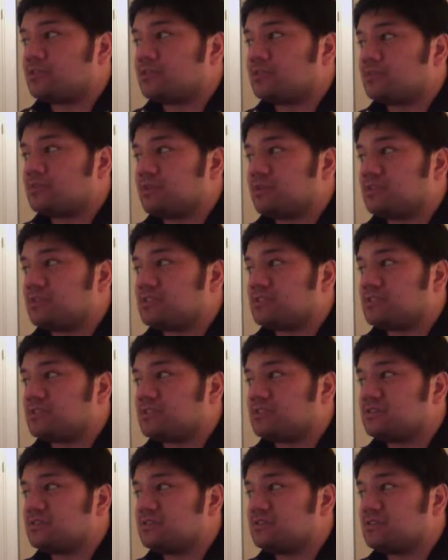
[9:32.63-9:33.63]
just because
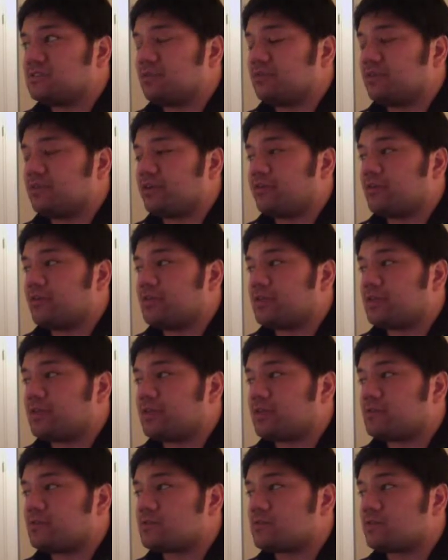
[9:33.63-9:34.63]
it's doubly creepy
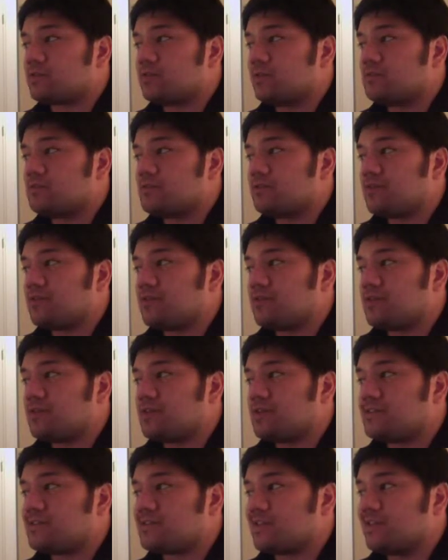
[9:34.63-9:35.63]
that there's the corpse of your
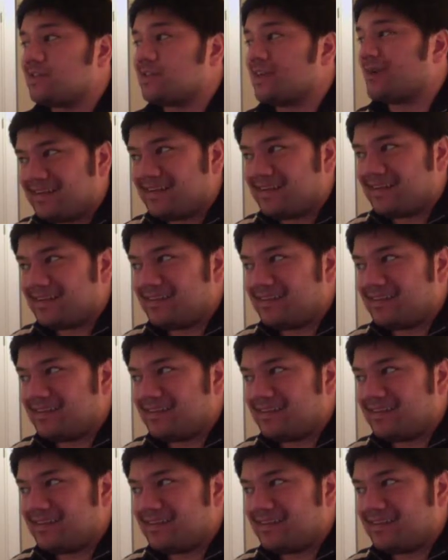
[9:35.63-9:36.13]
dead son there.